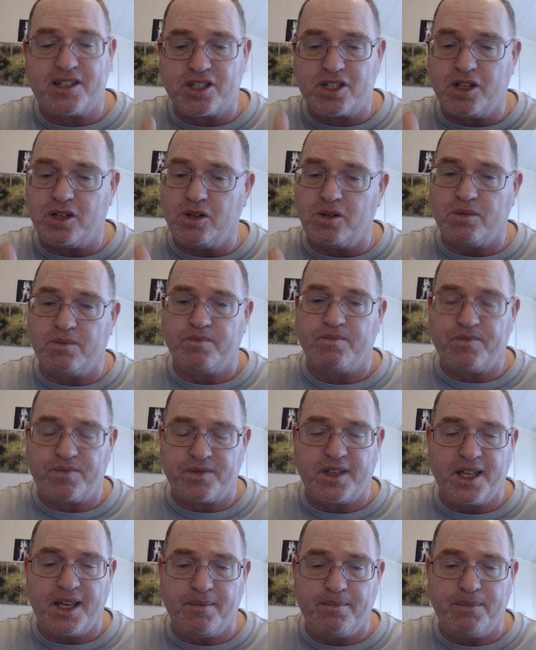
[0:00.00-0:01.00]
So,
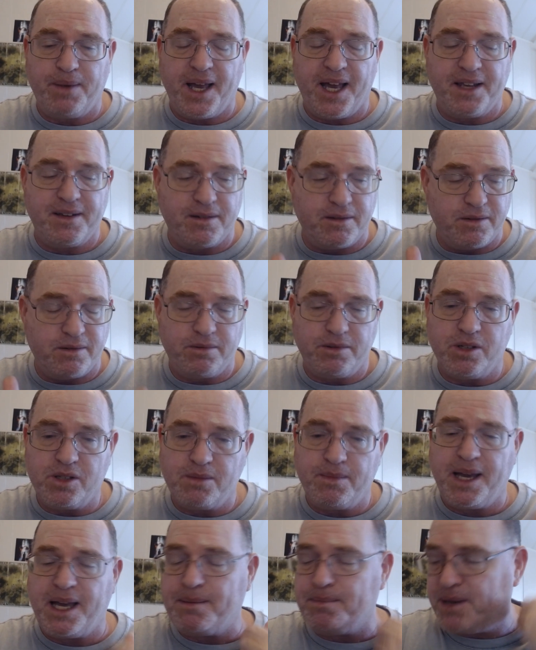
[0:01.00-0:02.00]
Ben, you the
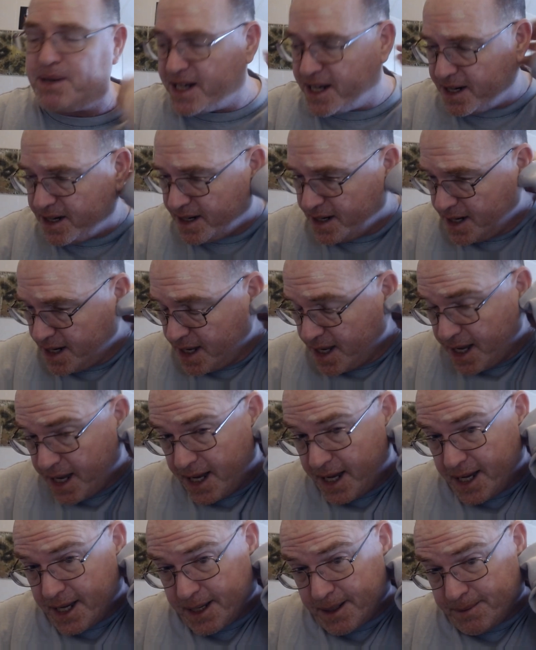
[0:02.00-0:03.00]
man, buddy.
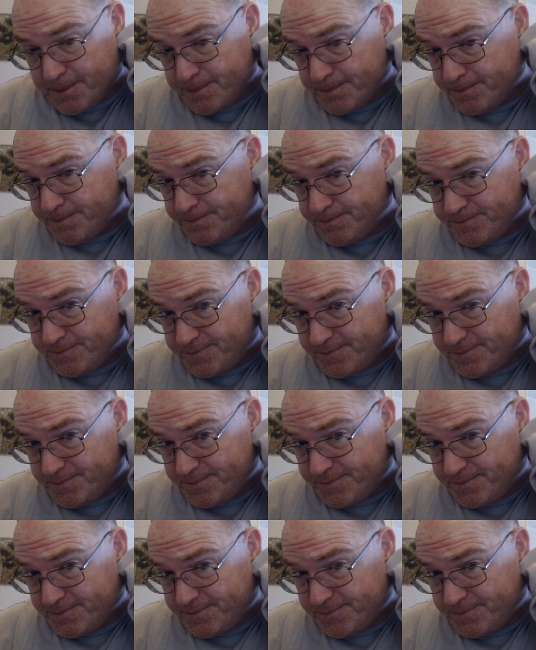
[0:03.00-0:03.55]
Um,